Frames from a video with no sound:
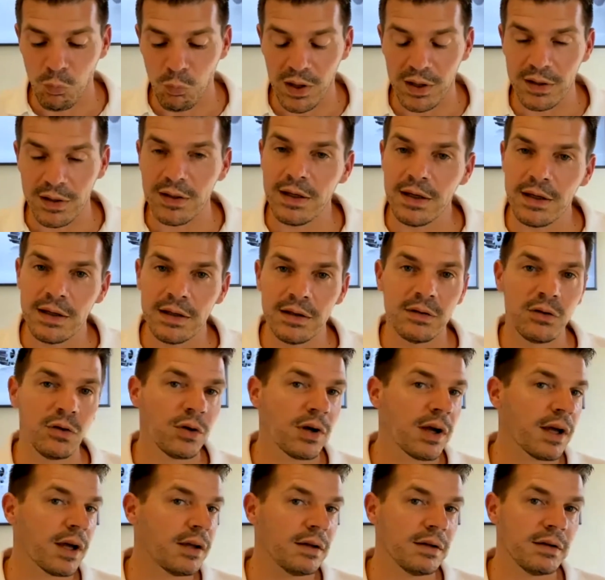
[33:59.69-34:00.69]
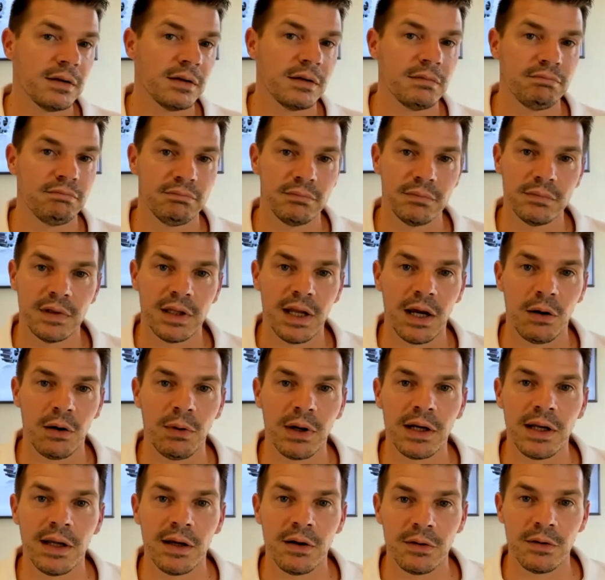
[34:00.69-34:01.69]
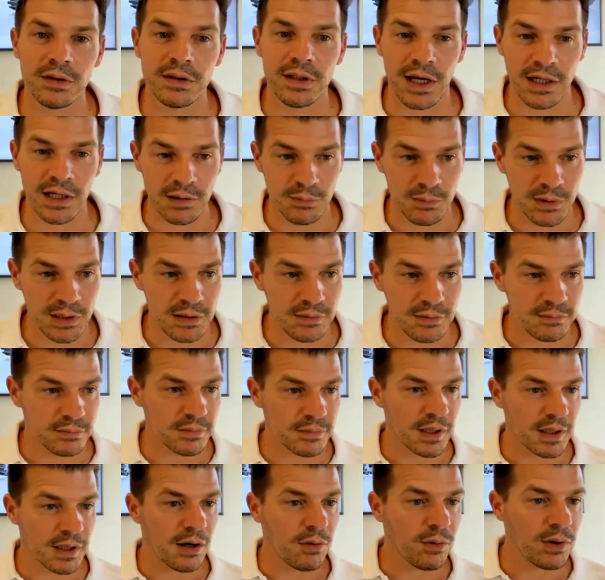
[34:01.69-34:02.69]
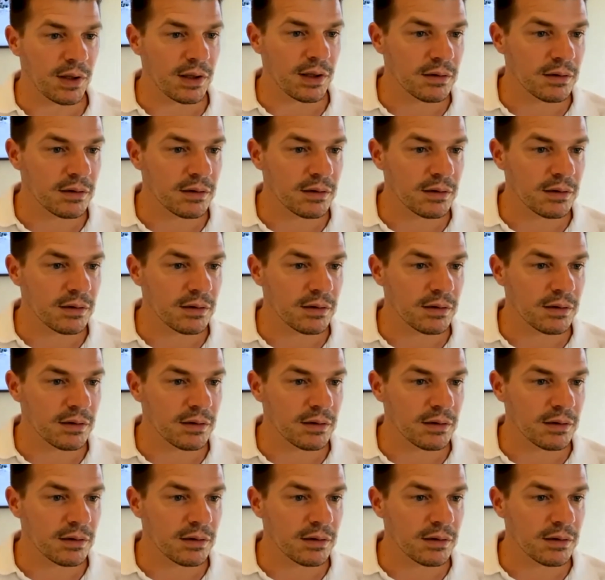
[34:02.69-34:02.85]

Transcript: need, you can directly contact me. I will